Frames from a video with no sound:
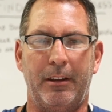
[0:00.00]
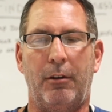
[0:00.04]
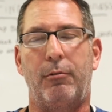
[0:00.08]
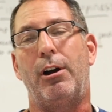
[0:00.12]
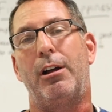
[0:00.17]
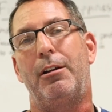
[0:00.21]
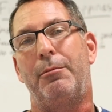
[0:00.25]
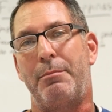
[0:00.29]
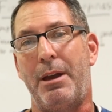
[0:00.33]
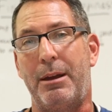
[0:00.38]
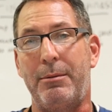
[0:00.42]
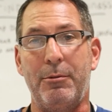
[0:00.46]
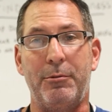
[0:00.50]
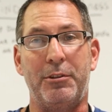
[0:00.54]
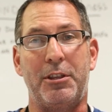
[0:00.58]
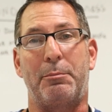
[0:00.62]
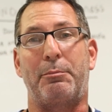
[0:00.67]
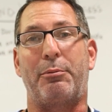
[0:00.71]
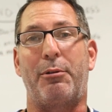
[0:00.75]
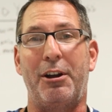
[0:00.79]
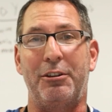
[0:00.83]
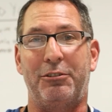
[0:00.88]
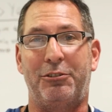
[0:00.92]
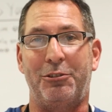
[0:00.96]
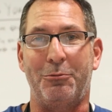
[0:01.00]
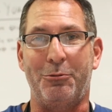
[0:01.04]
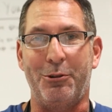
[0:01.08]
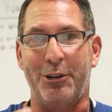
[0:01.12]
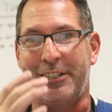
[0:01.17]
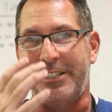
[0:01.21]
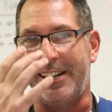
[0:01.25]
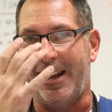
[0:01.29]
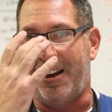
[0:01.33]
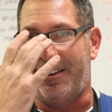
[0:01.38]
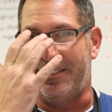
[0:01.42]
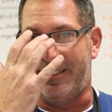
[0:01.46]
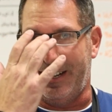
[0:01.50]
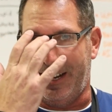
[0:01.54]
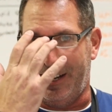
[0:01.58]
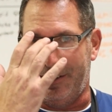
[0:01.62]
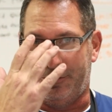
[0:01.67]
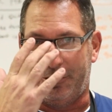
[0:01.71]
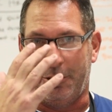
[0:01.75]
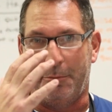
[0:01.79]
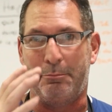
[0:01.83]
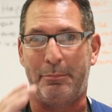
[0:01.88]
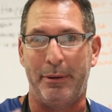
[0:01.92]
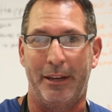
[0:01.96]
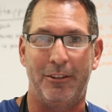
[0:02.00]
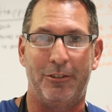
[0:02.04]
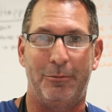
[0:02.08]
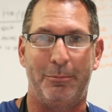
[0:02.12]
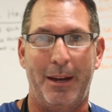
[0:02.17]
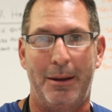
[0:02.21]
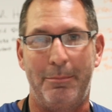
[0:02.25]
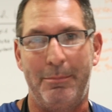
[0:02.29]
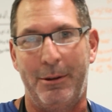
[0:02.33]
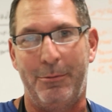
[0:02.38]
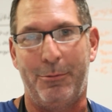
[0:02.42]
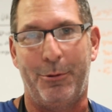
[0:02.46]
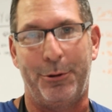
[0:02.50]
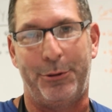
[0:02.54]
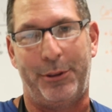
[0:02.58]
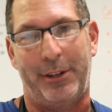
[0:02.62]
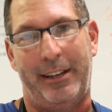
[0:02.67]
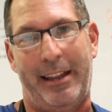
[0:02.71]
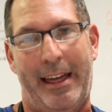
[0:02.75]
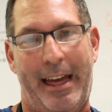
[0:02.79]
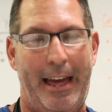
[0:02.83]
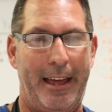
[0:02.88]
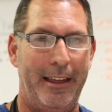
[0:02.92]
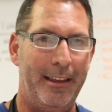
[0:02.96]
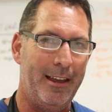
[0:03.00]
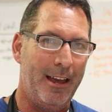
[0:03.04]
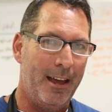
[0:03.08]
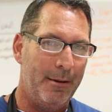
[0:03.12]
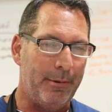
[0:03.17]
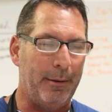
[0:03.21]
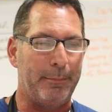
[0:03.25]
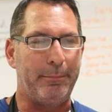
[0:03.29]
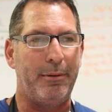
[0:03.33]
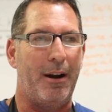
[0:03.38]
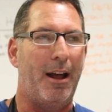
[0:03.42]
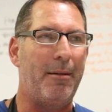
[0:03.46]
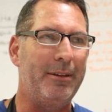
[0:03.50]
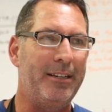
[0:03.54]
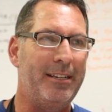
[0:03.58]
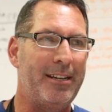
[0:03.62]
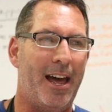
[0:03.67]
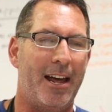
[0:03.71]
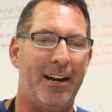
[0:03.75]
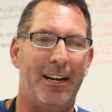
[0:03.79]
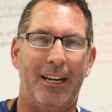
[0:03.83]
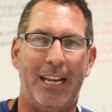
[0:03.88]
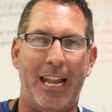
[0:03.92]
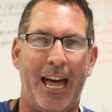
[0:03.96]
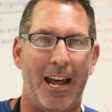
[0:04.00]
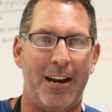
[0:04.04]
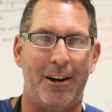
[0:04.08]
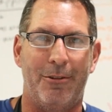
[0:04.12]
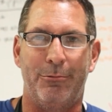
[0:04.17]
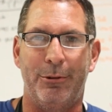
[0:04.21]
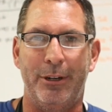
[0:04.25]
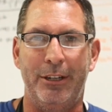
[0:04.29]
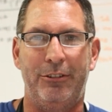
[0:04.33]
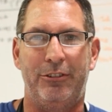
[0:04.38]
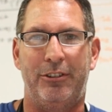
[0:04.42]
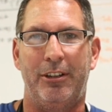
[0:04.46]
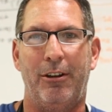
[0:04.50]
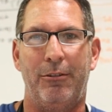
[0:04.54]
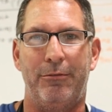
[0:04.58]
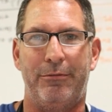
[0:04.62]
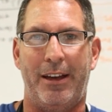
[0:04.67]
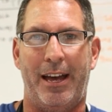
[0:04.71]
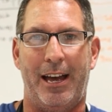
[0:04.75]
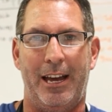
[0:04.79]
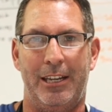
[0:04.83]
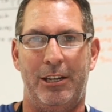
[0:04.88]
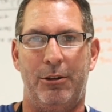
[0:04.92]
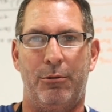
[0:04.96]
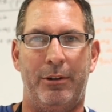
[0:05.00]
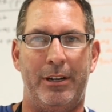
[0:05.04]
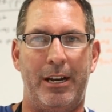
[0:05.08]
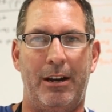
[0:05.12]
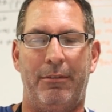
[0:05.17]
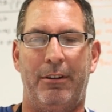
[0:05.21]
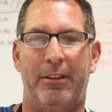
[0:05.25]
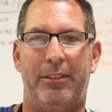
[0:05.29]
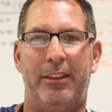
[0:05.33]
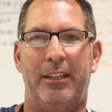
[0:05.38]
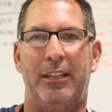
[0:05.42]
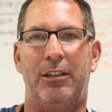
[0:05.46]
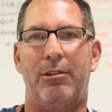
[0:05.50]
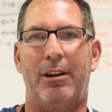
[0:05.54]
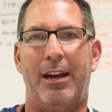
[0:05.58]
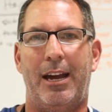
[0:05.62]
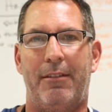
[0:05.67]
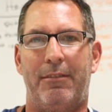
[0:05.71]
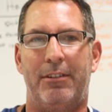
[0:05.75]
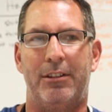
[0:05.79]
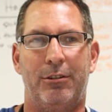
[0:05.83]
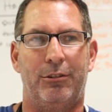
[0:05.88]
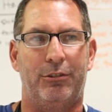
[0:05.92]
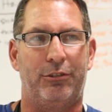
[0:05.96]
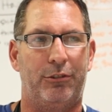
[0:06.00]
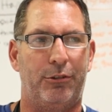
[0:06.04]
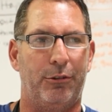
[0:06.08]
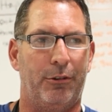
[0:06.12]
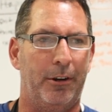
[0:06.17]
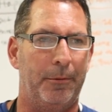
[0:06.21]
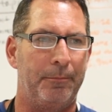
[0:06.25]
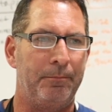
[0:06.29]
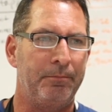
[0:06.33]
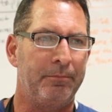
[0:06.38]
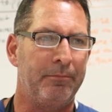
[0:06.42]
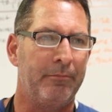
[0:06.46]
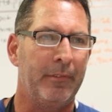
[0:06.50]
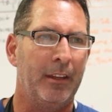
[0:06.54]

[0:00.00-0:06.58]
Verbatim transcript: well, maybe with the price of wood nowadays, your bins might be worth a lot, but probably not a lot of resale value and everything you have in your store.